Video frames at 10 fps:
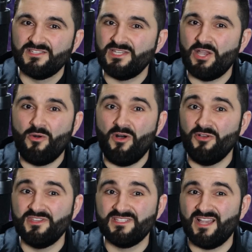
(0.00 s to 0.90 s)
See how
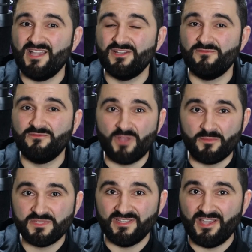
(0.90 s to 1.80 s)
all this kind of
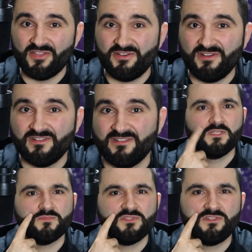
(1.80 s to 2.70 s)
comes together?
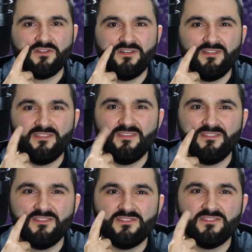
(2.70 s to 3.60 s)
I'm starting to
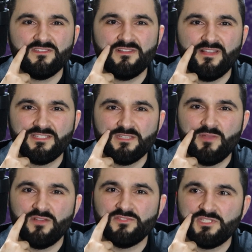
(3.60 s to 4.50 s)
think this is less
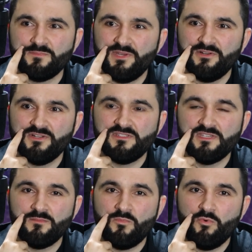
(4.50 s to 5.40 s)
about spirits
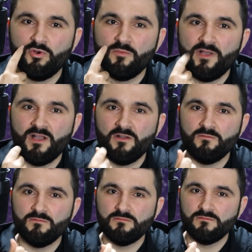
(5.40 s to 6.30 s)
and more
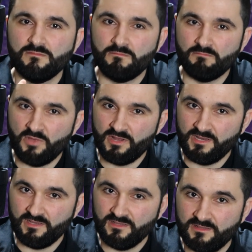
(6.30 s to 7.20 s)
about
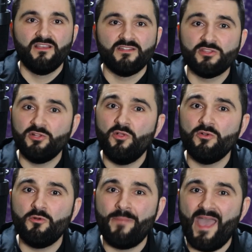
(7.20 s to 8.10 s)
money. Now, the
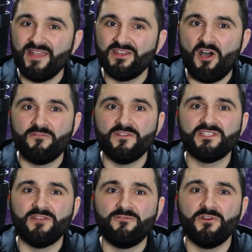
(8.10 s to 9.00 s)
local patent
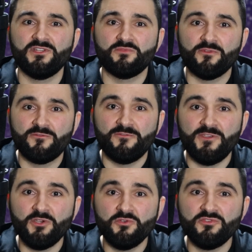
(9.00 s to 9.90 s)
office at first
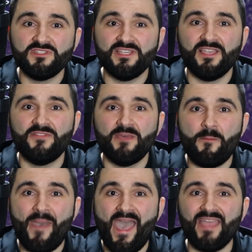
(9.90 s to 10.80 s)
refused to give them
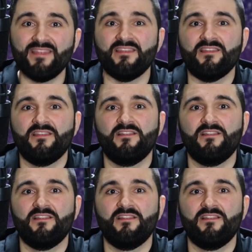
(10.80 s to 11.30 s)
a patent.